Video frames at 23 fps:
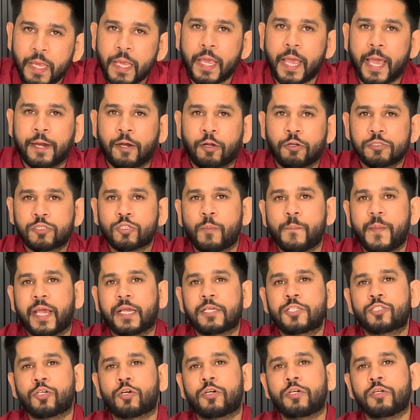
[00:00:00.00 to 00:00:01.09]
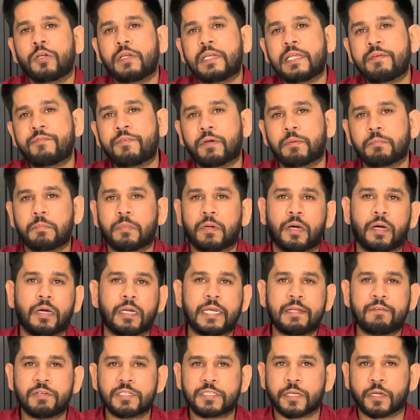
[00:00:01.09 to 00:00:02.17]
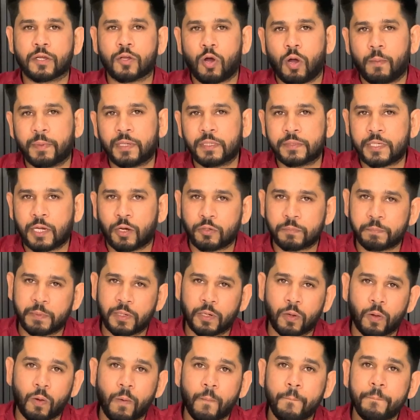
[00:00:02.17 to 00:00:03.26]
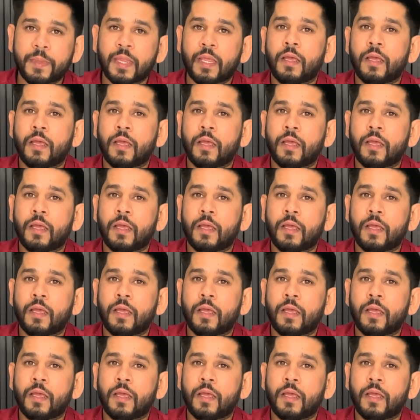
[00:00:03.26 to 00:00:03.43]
And also make sure you leave us a comment down below.